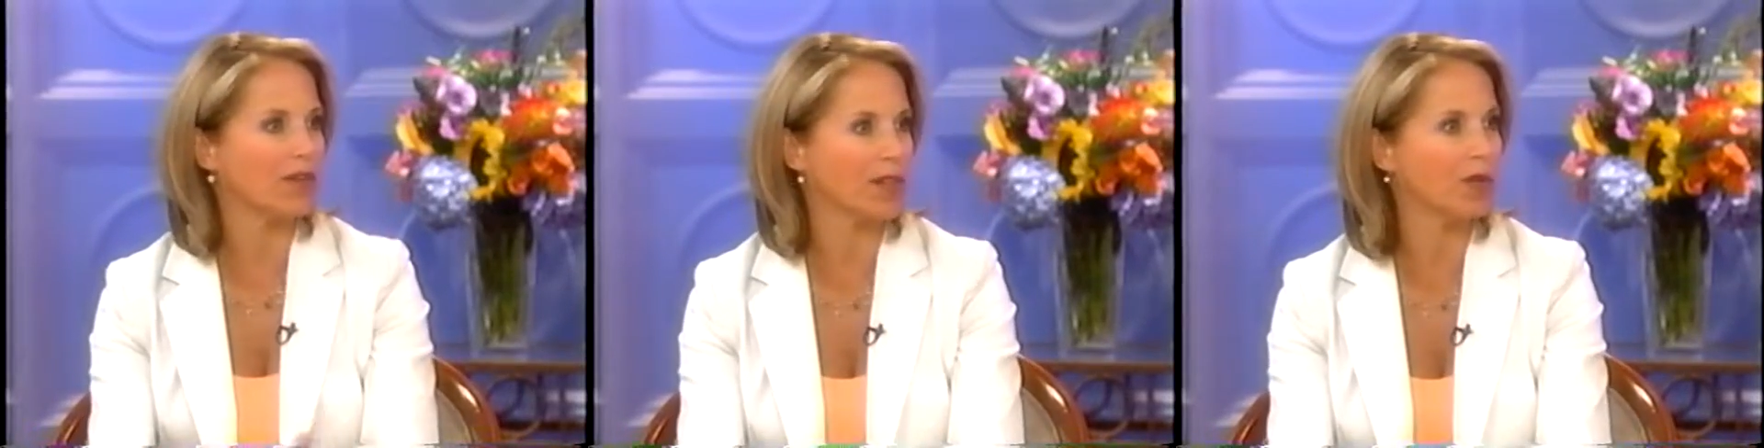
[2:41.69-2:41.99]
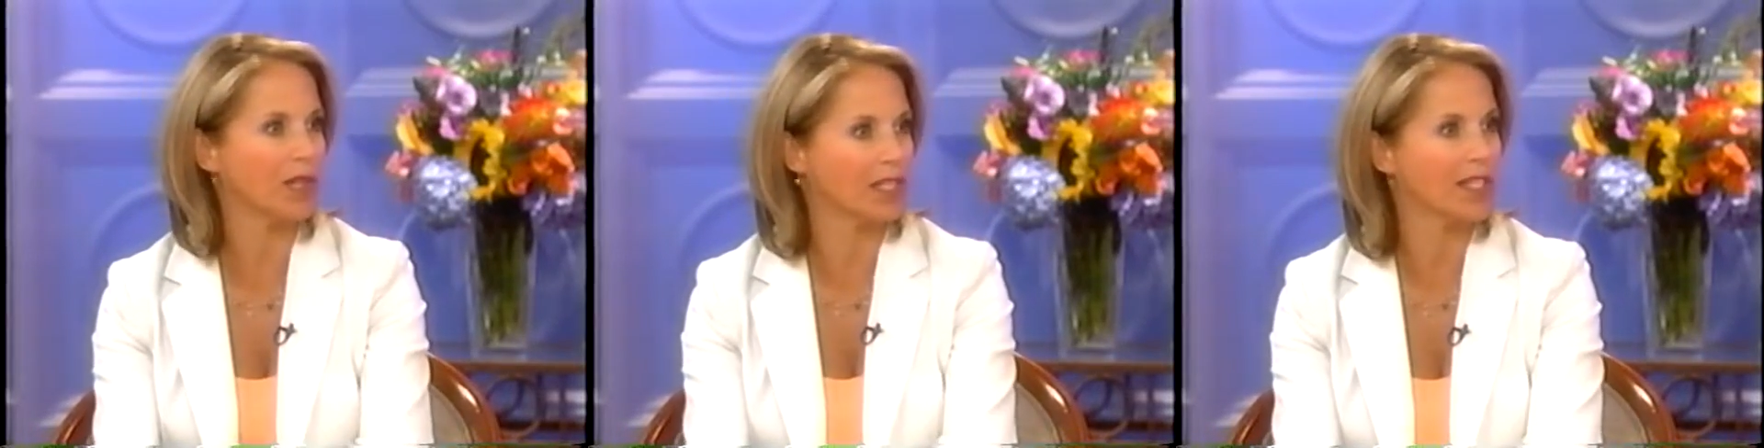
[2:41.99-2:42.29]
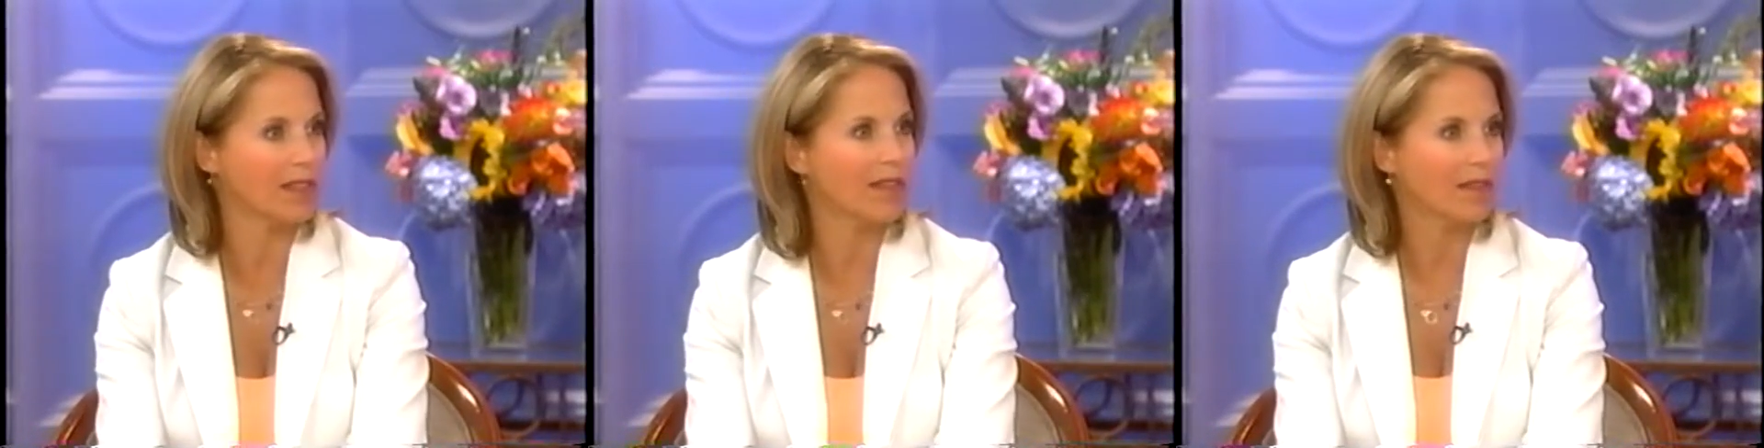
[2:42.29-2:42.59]

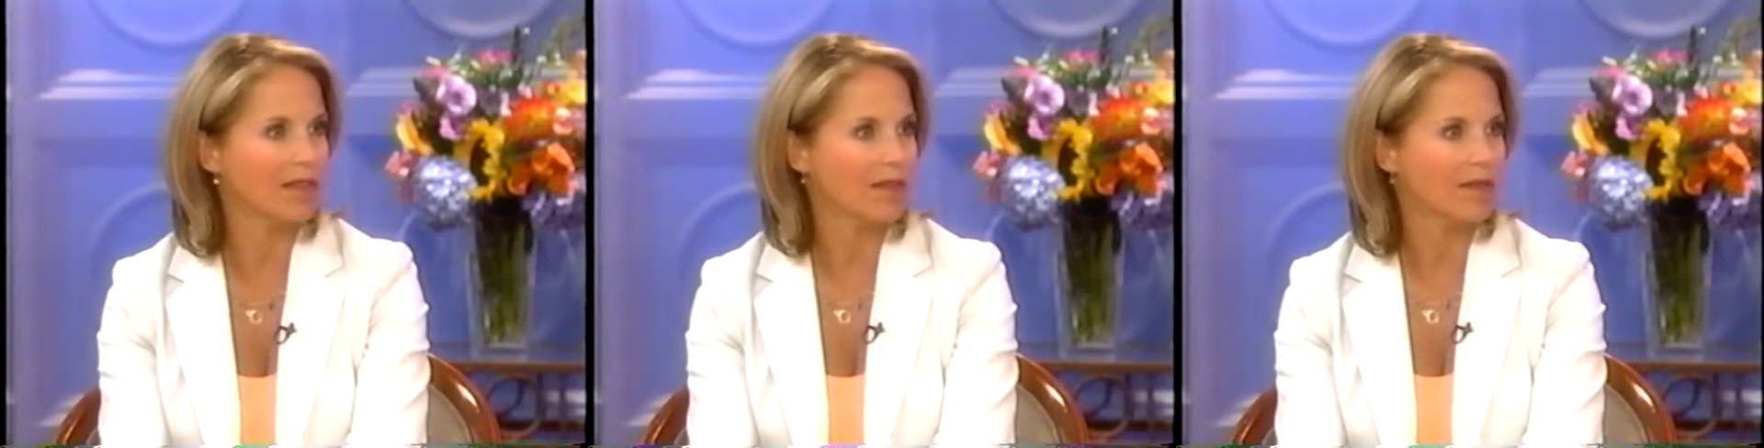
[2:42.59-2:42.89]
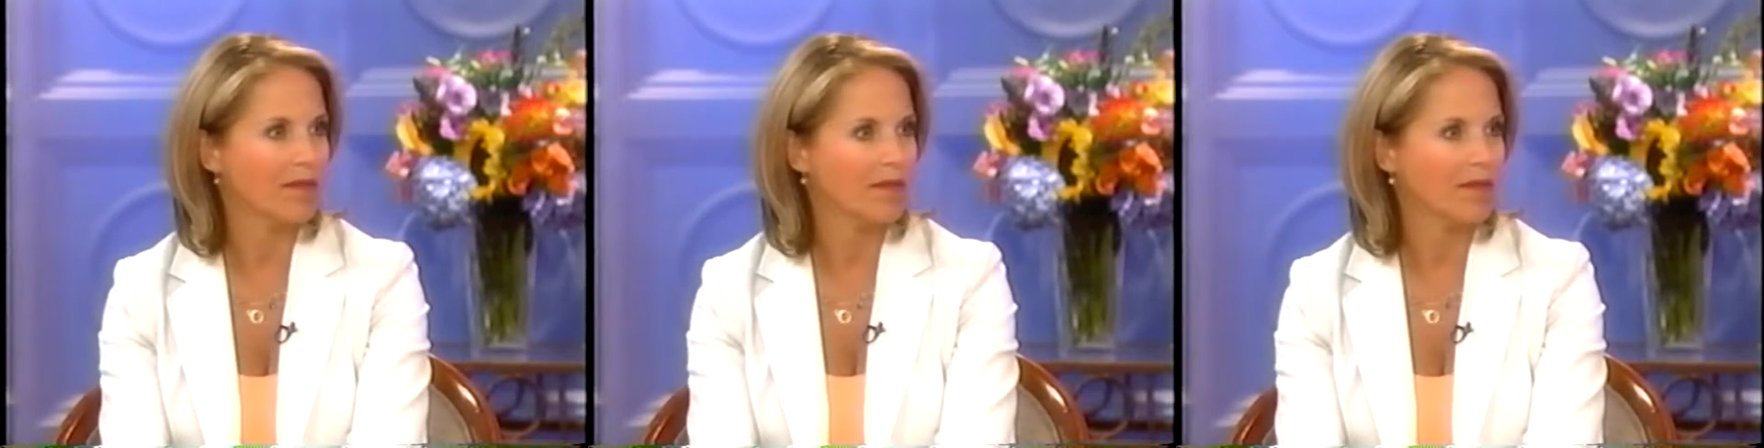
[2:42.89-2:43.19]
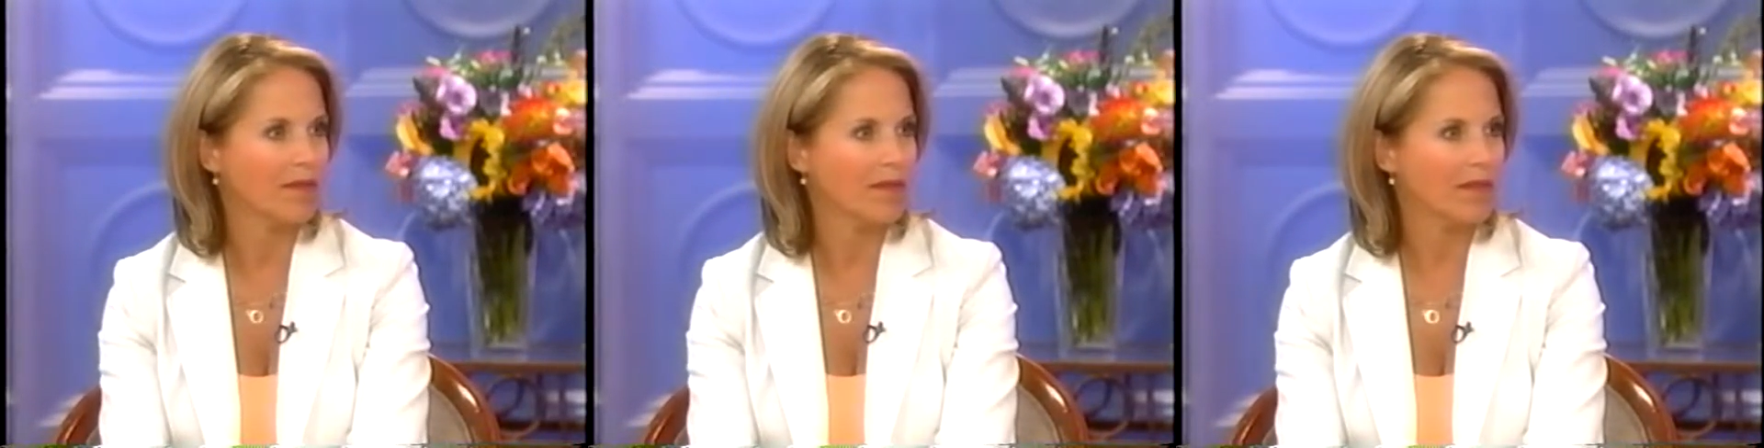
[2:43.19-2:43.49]
viewers.
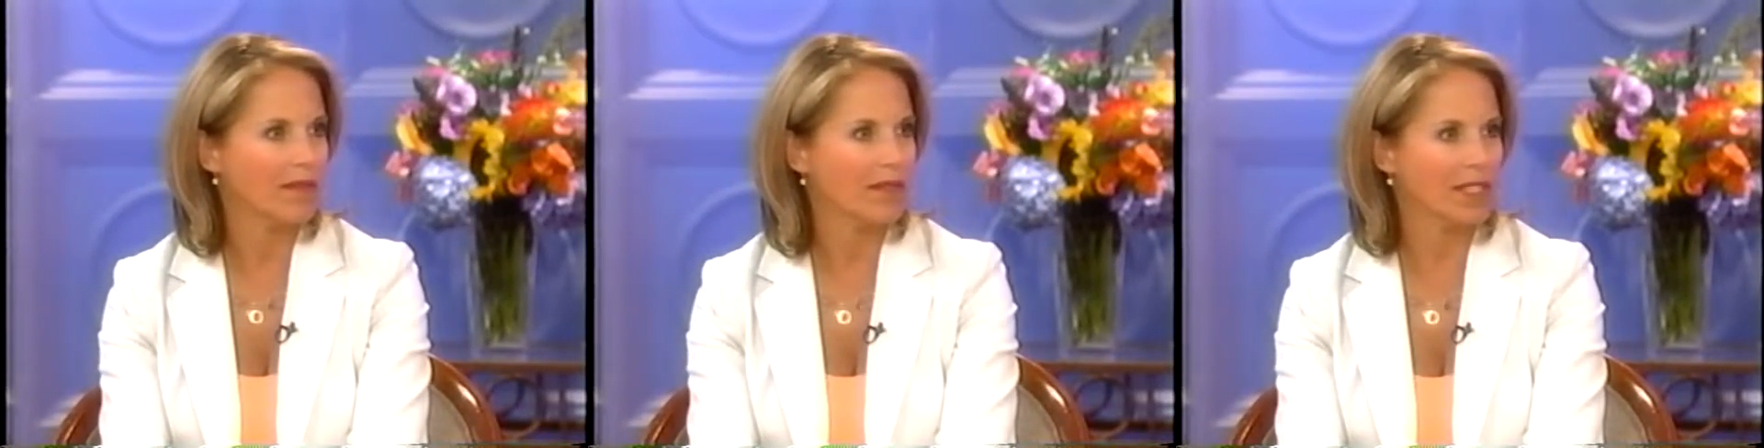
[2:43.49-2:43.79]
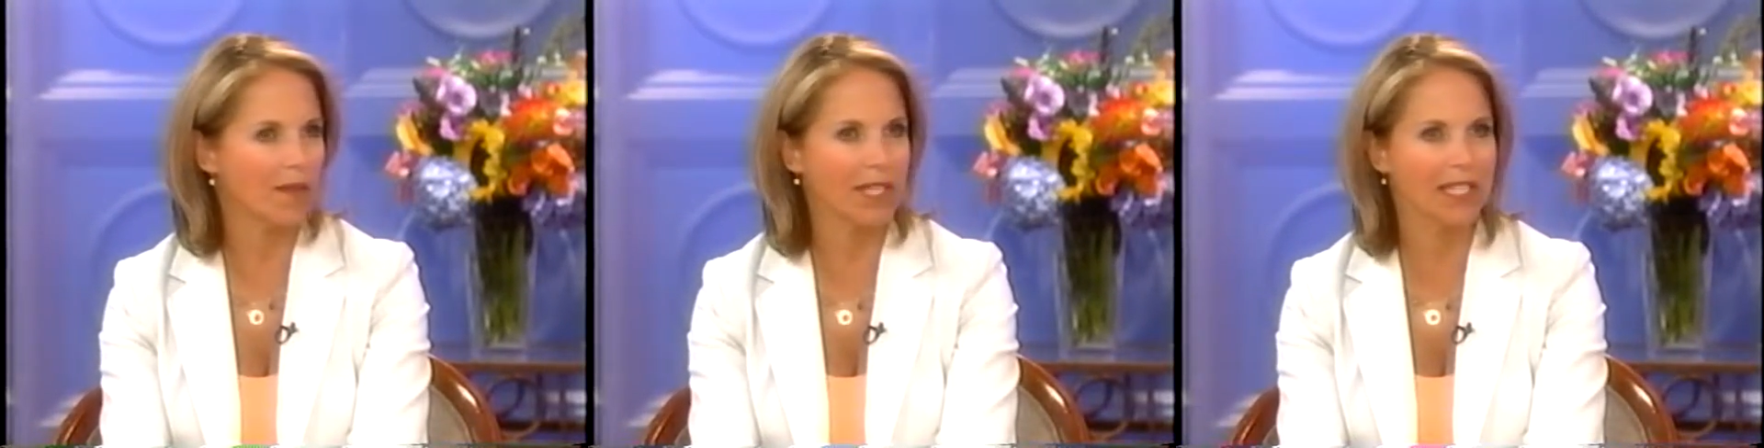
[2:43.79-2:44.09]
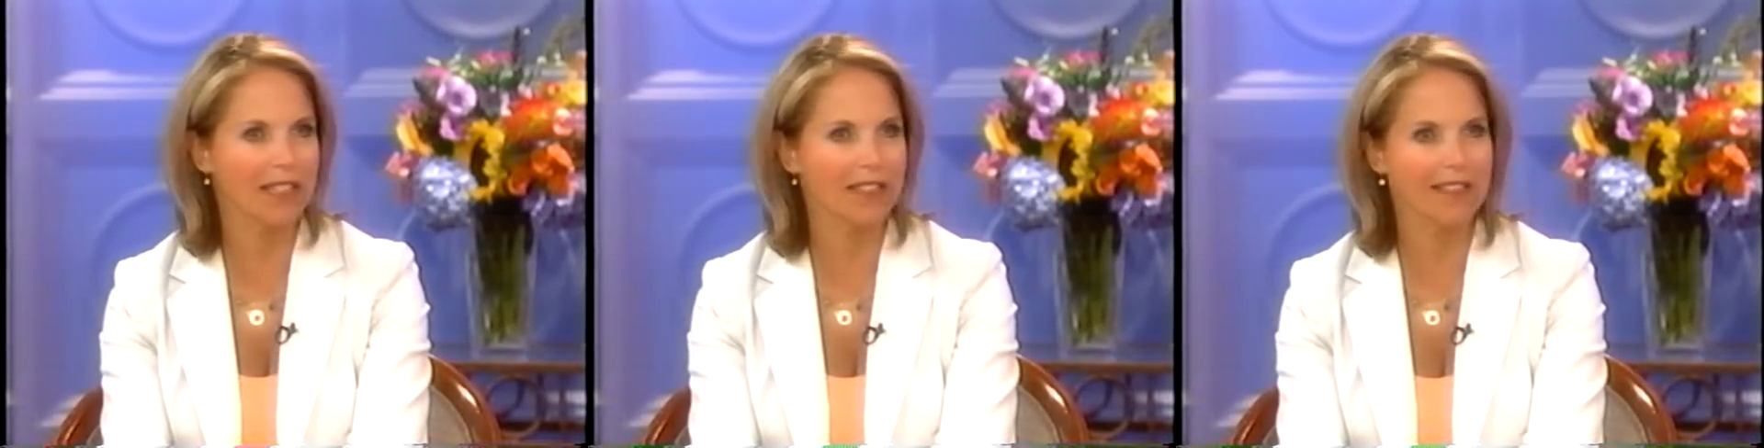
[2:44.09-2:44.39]
Does that make sense?